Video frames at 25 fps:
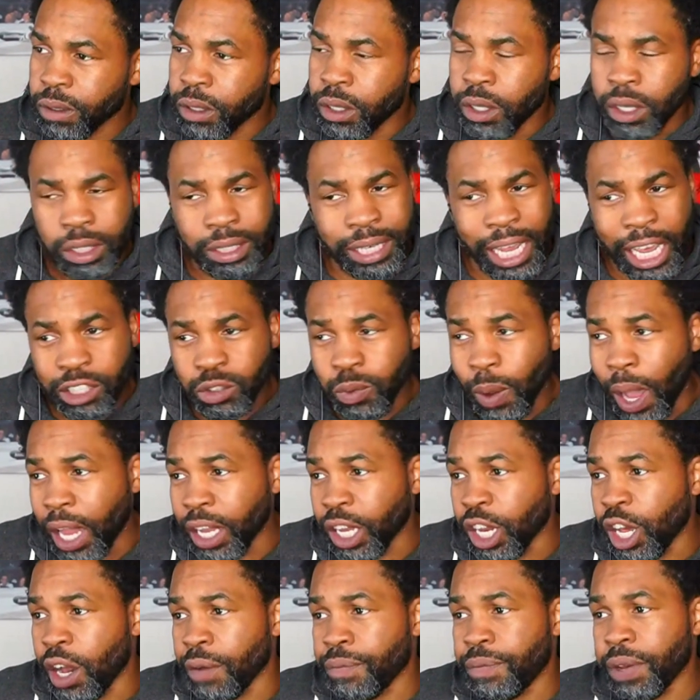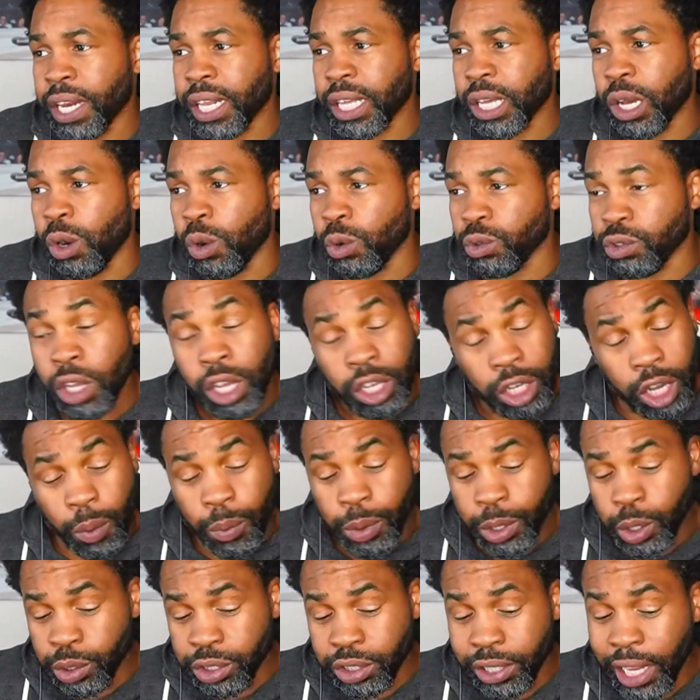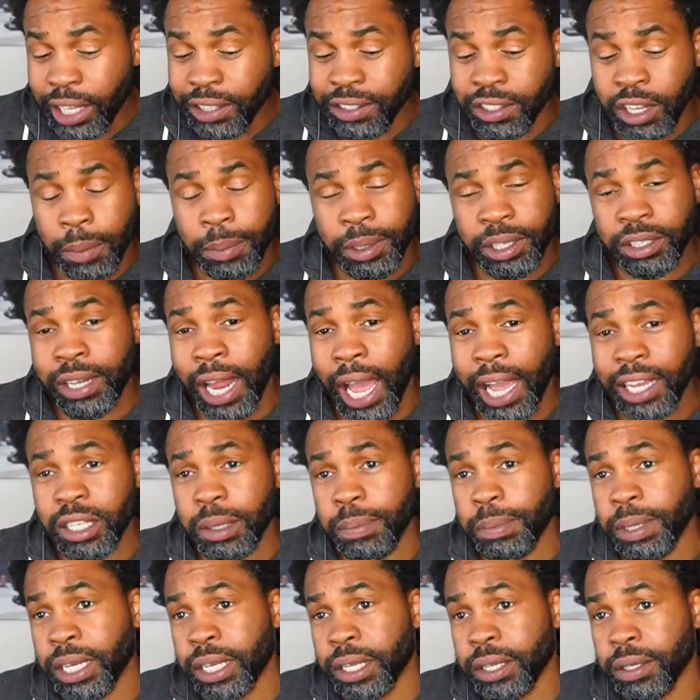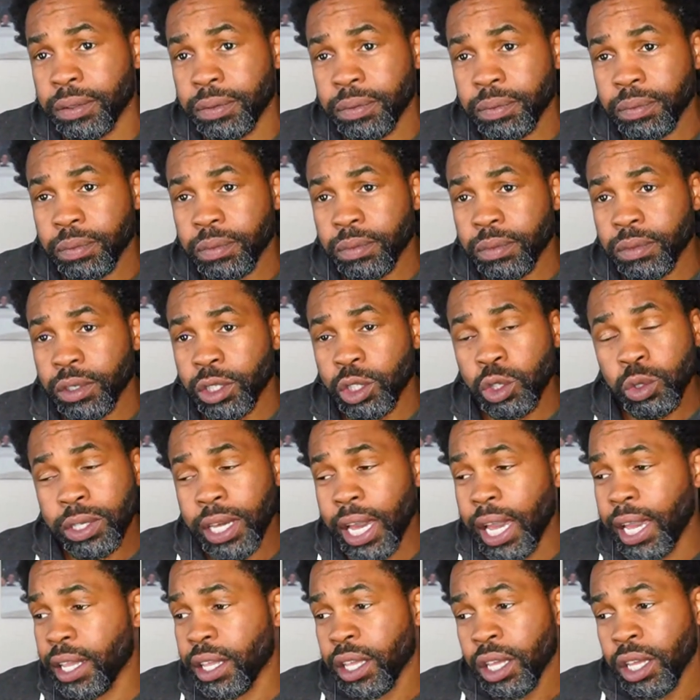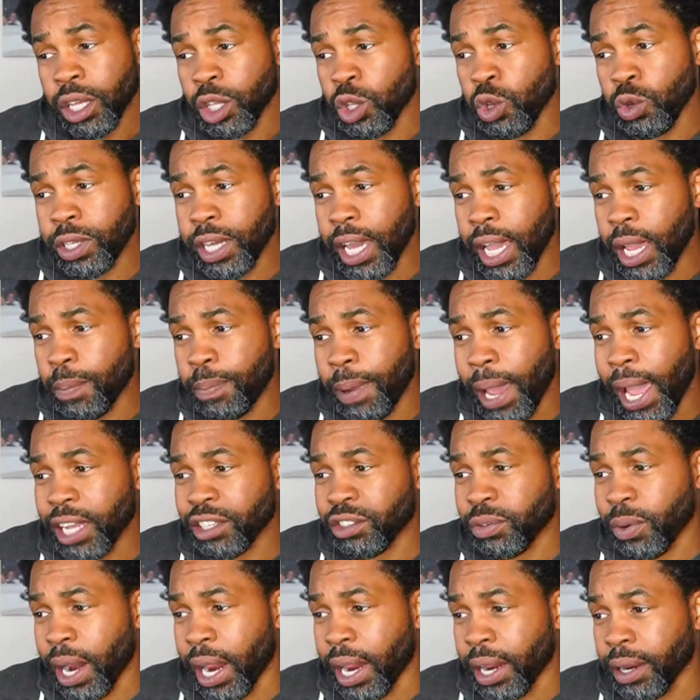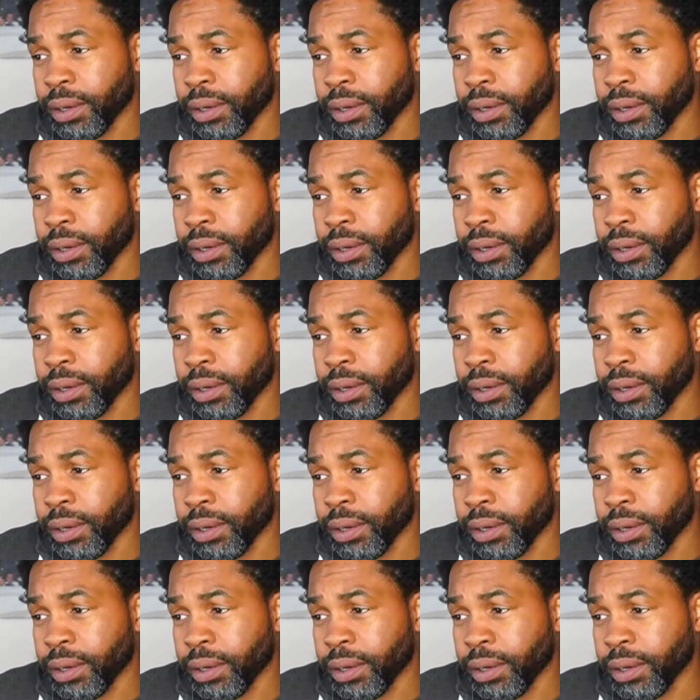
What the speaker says: That's why I love videos. Because when you say something, it's documented. You can't backtrack.